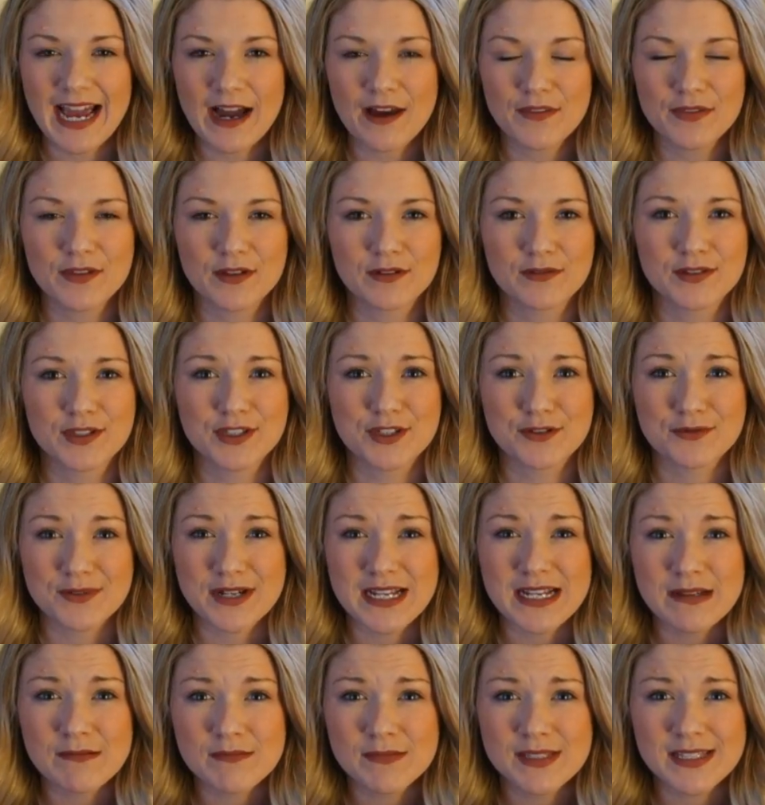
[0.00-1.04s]
out those
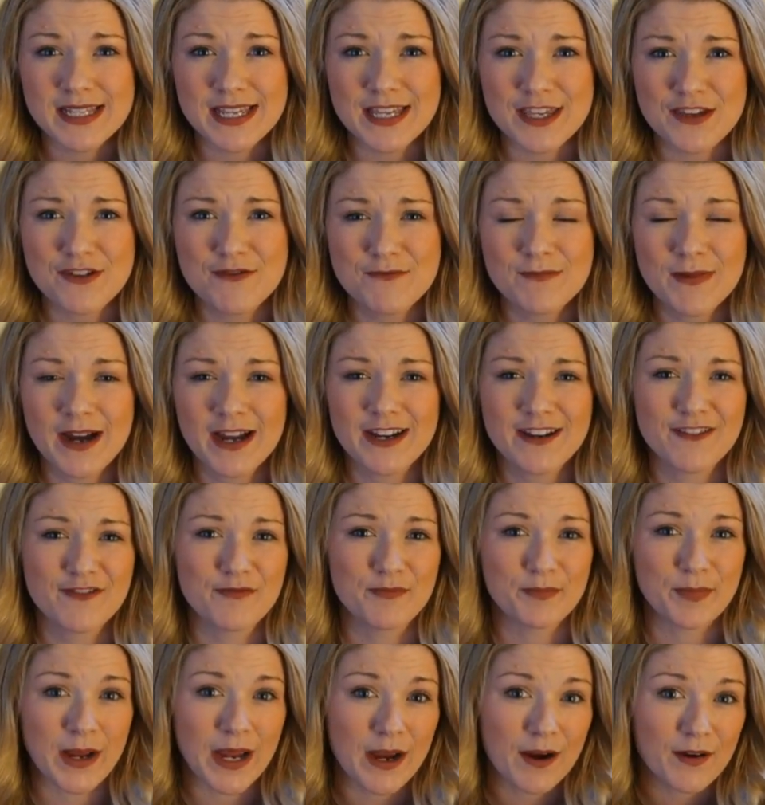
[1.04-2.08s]
dreams that you might
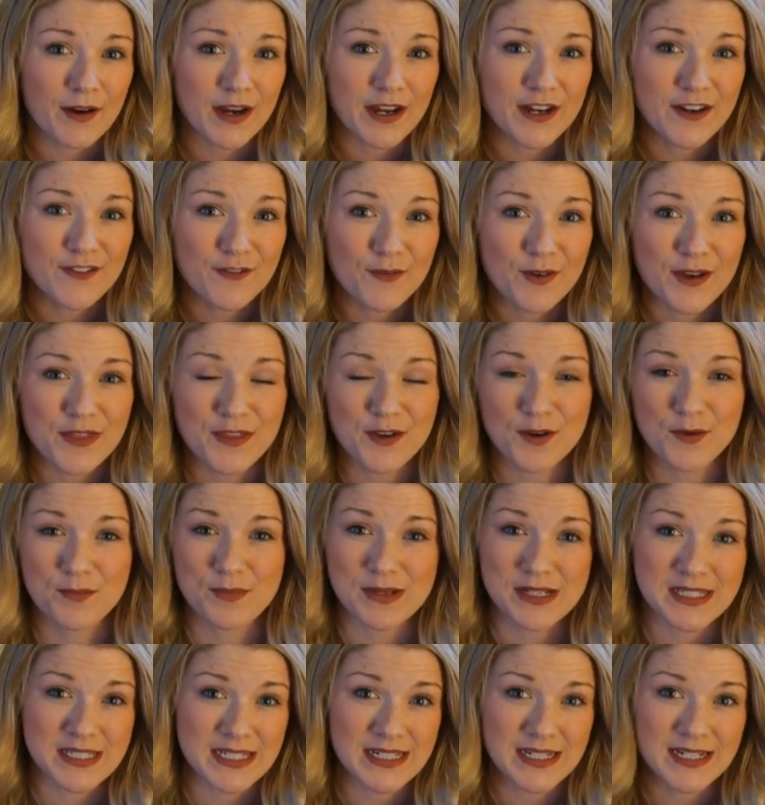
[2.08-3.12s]
have buried with your
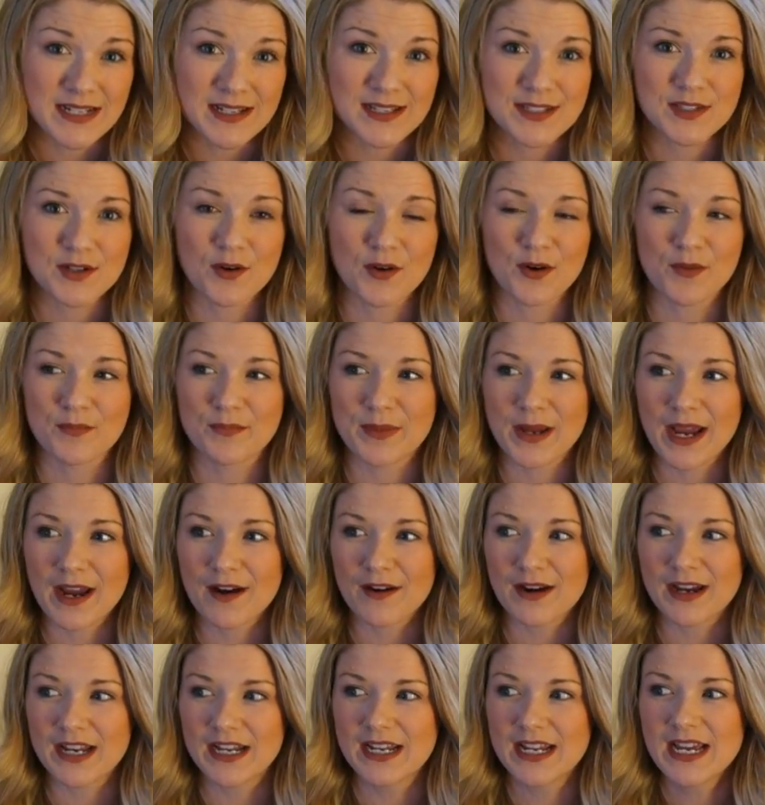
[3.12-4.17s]
busyness or
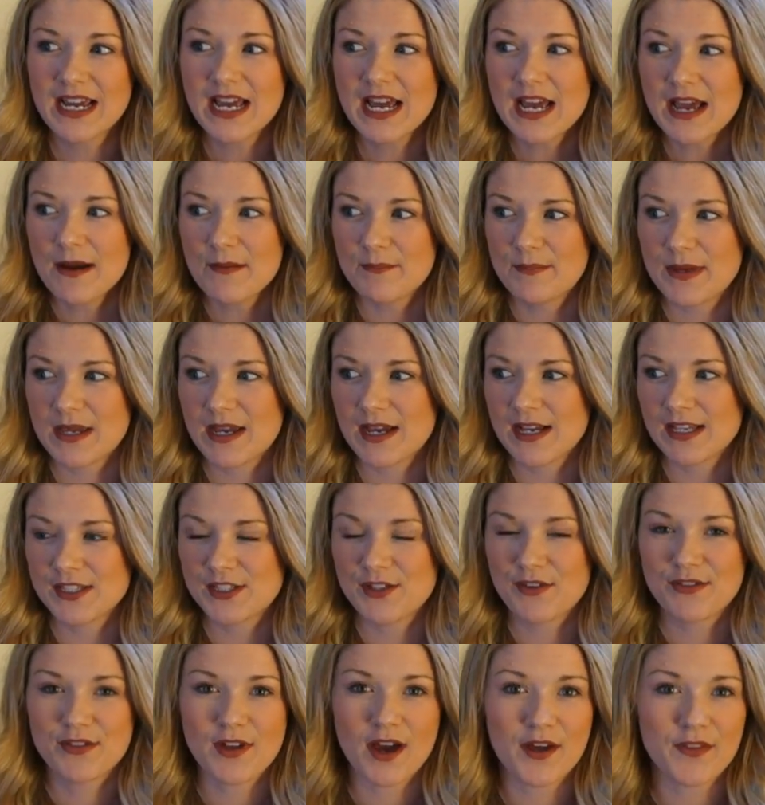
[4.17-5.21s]
buried because
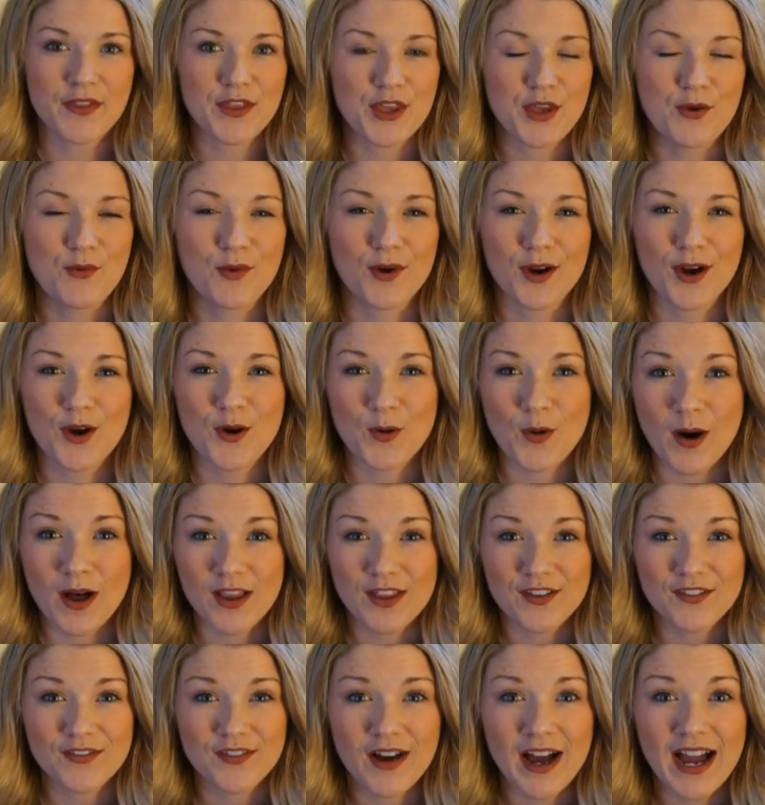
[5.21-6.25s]
you thought that you weren't
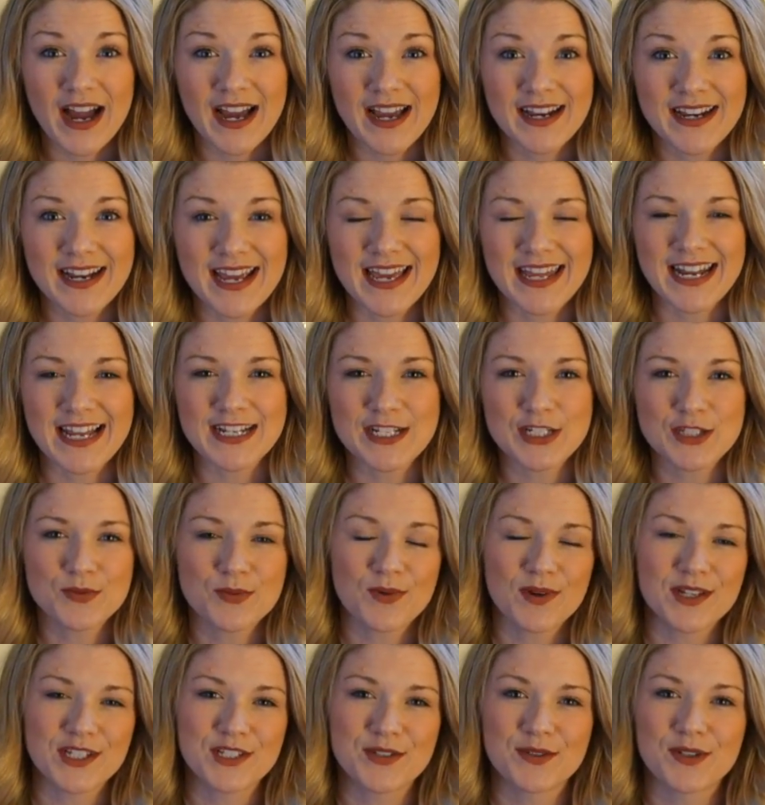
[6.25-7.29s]
qualified. And I just
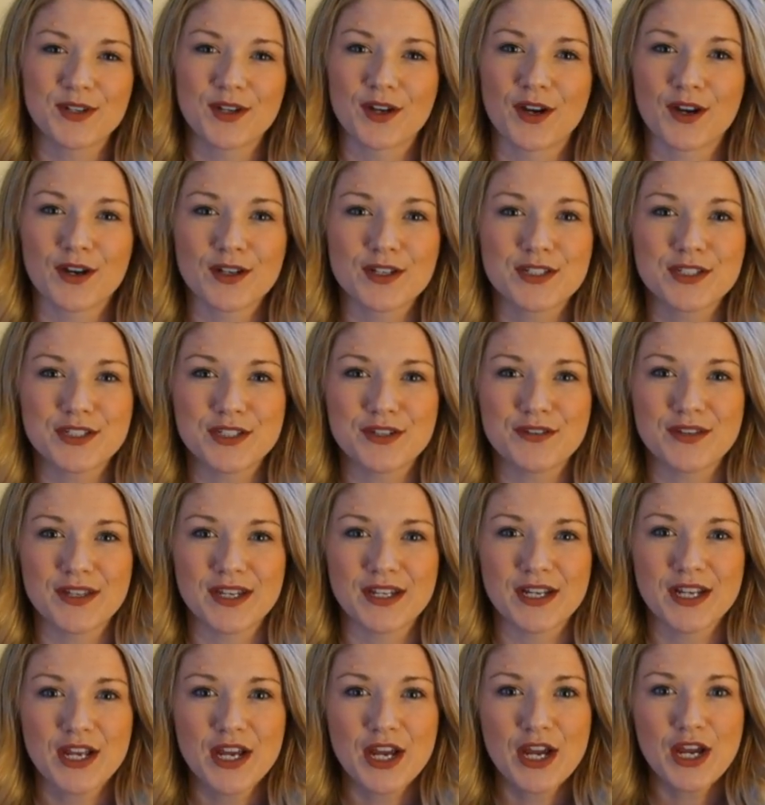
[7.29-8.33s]
want to encourage you
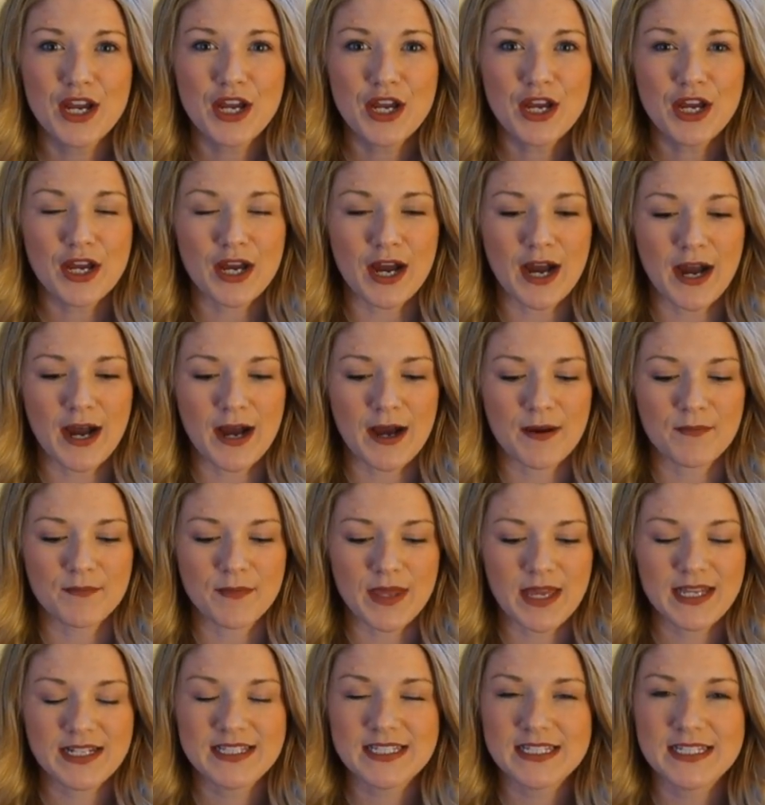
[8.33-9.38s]
that um,
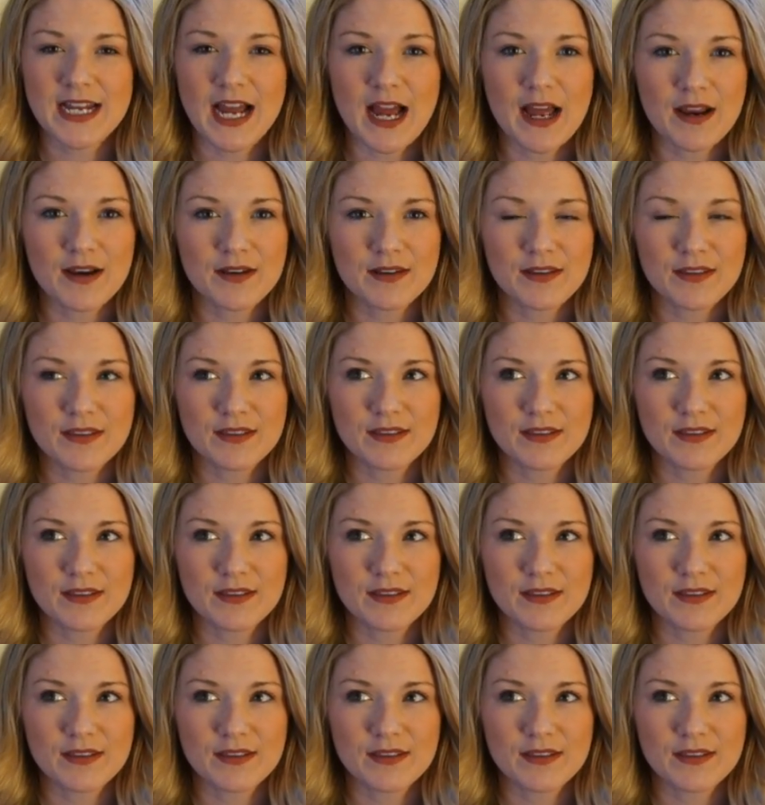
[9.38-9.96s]
it's not